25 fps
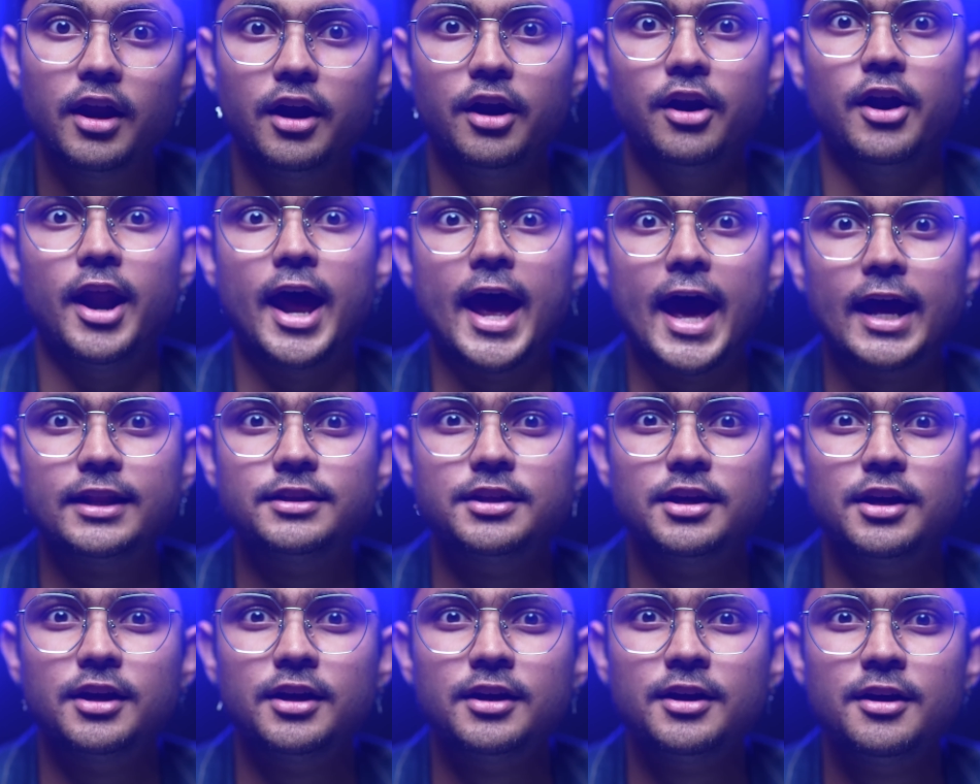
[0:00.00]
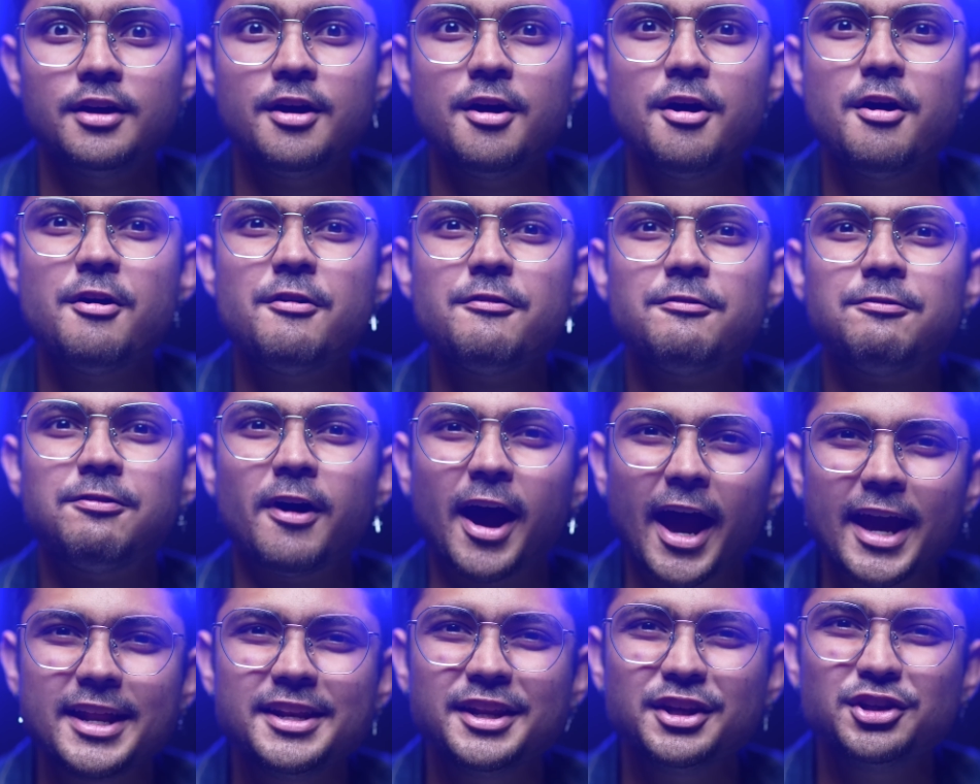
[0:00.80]
Rather,
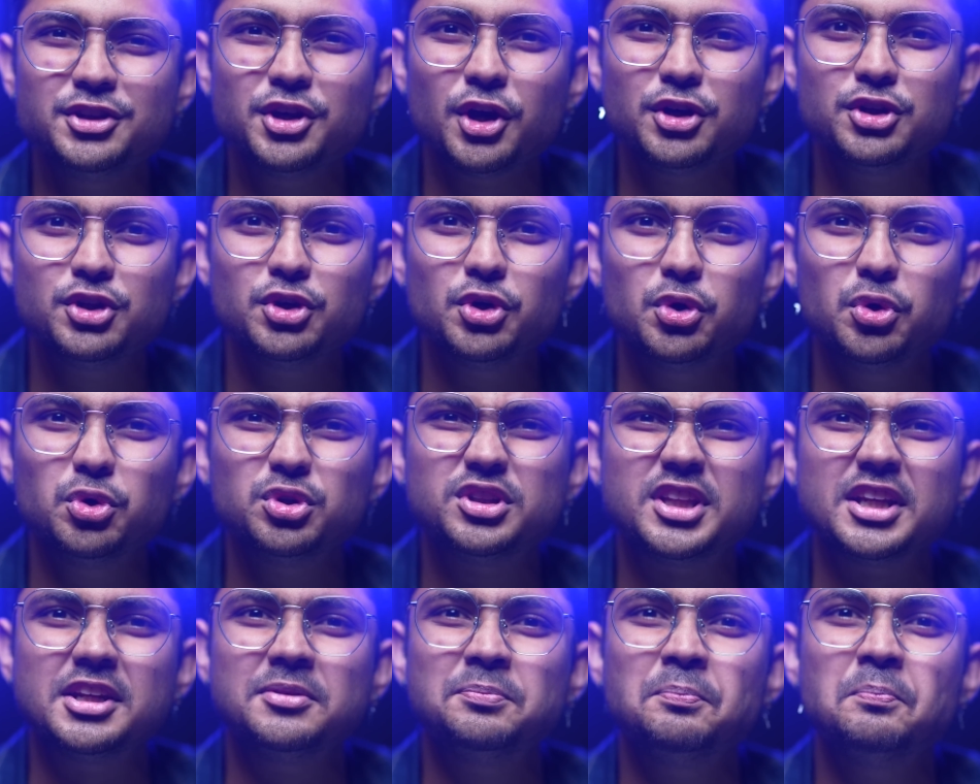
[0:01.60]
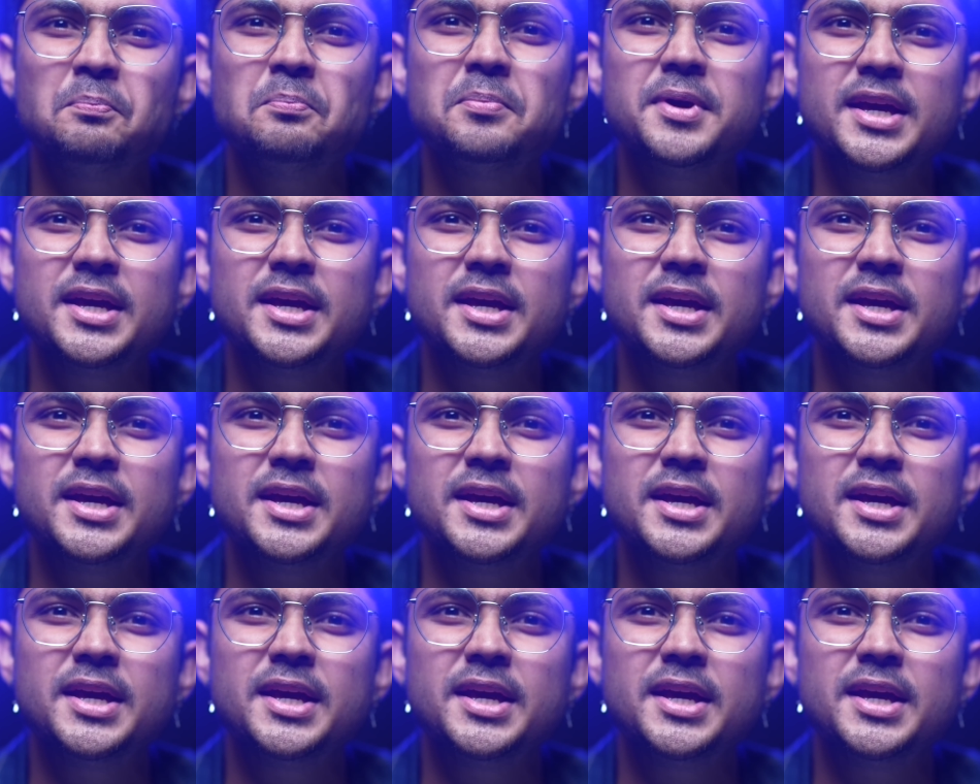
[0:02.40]
finding your youth and